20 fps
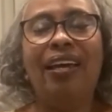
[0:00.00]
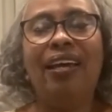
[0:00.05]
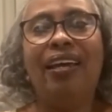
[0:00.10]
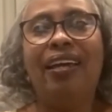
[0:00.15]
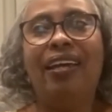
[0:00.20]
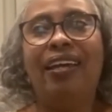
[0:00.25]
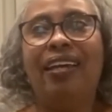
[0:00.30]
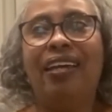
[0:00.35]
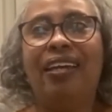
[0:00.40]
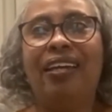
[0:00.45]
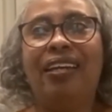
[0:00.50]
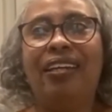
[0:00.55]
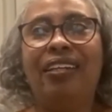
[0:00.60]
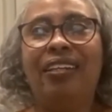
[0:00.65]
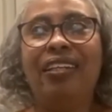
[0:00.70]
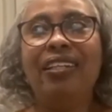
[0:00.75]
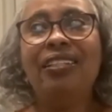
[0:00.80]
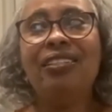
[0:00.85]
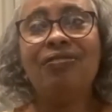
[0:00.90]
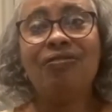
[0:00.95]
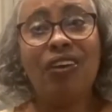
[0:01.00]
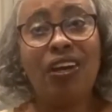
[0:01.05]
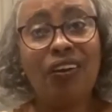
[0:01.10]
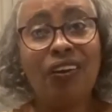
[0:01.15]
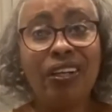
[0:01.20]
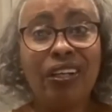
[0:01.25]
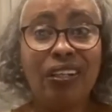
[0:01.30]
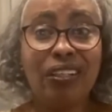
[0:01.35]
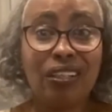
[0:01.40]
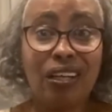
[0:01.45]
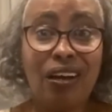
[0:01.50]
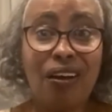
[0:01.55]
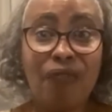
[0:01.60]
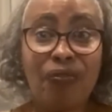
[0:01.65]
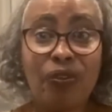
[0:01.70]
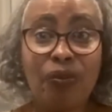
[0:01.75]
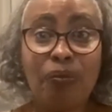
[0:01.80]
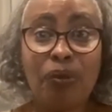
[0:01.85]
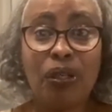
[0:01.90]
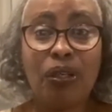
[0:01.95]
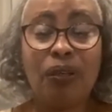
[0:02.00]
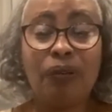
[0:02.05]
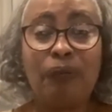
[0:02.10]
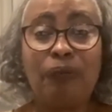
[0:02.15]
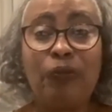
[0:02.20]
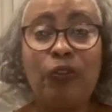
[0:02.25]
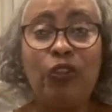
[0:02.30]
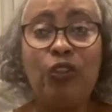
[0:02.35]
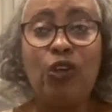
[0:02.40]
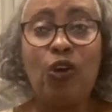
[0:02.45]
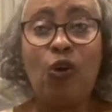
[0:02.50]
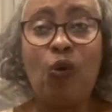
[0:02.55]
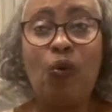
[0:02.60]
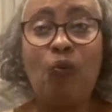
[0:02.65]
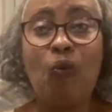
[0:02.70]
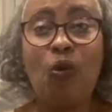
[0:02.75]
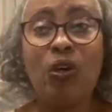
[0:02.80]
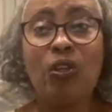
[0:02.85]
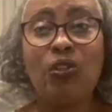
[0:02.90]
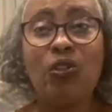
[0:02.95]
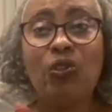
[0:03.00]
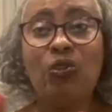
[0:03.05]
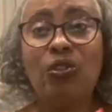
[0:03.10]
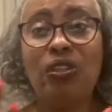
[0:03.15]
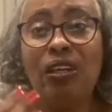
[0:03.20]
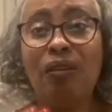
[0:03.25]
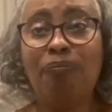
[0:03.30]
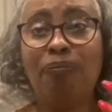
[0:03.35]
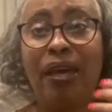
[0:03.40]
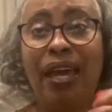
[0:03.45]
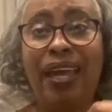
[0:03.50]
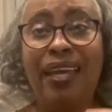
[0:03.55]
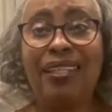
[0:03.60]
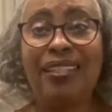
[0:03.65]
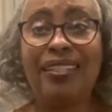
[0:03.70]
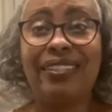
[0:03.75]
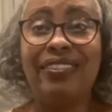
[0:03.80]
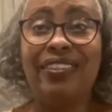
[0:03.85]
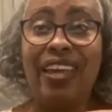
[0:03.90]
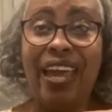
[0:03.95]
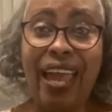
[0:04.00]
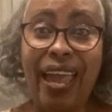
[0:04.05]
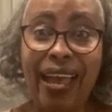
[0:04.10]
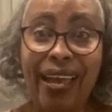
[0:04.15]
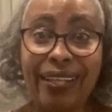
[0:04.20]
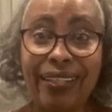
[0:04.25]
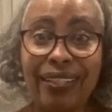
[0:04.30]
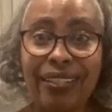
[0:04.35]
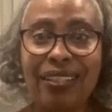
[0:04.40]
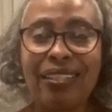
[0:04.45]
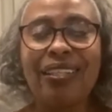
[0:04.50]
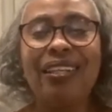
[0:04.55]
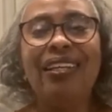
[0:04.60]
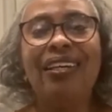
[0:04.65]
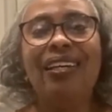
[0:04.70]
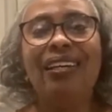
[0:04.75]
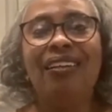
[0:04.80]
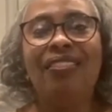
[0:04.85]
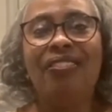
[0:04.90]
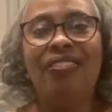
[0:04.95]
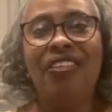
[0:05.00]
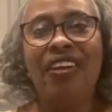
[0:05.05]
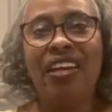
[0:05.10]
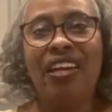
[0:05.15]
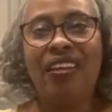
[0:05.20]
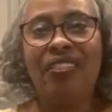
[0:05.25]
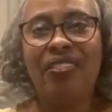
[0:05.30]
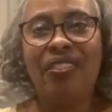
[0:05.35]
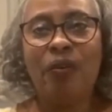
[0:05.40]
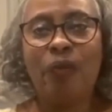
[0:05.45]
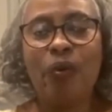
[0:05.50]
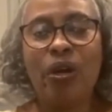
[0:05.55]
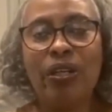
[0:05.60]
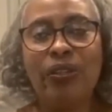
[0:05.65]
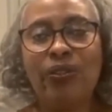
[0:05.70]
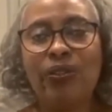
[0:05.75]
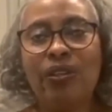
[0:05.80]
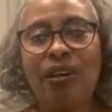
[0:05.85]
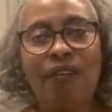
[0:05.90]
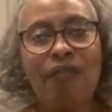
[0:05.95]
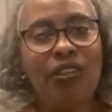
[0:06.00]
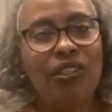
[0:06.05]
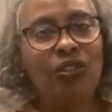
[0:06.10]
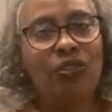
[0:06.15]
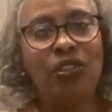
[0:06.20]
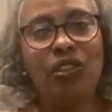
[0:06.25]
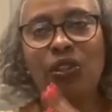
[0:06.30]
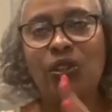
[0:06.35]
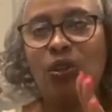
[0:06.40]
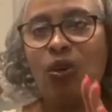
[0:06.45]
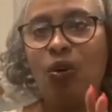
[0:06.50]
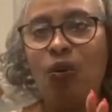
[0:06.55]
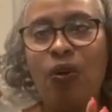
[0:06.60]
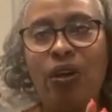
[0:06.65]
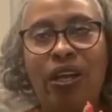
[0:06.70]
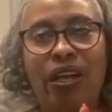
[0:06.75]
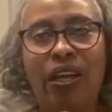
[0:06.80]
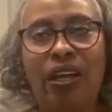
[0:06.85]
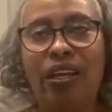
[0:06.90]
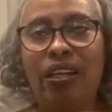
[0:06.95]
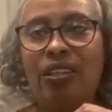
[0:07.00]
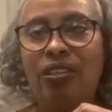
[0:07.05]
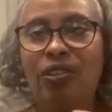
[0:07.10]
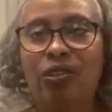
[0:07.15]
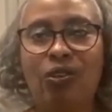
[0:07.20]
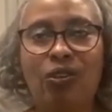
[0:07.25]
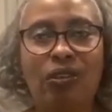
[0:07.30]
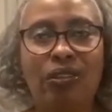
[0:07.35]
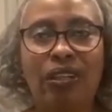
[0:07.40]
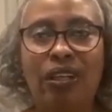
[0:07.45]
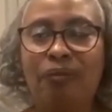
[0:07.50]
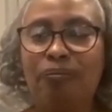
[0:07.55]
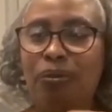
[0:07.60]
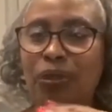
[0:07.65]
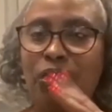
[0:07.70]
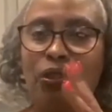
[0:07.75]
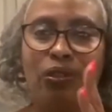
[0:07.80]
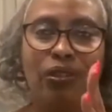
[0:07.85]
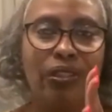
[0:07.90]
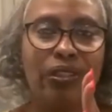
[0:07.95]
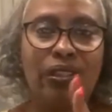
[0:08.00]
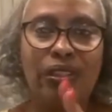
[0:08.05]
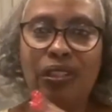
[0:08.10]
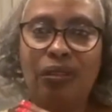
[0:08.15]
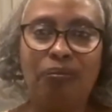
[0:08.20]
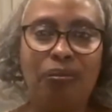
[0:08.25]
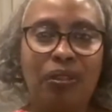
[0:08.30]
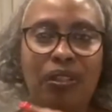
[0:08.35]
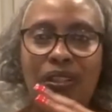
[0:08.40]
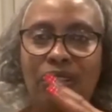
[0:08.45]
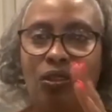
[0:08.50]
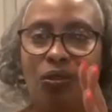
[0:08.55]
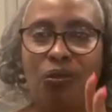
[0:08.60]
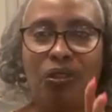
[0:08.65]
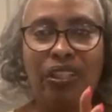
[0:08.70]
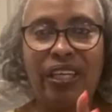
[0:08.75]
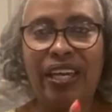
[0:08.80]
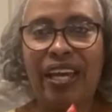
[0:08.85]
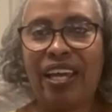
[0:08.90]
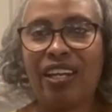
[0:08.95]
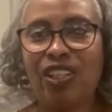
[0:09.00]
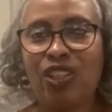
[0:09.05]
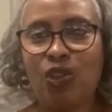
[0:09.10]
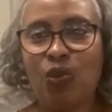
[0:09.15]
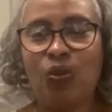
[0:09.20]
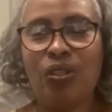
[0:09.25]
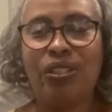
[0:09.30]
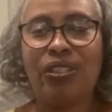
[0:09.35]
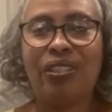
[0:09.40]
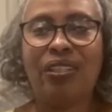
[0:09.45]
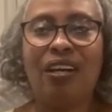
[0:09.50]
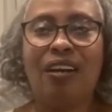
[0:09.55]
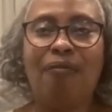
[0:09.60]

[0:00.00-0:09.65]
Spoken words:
And it's very uncomfortable, you know, and once you get past that, then the rest of it, you just go in, you know, and they put you to sleep and they do what they got to do and stuff.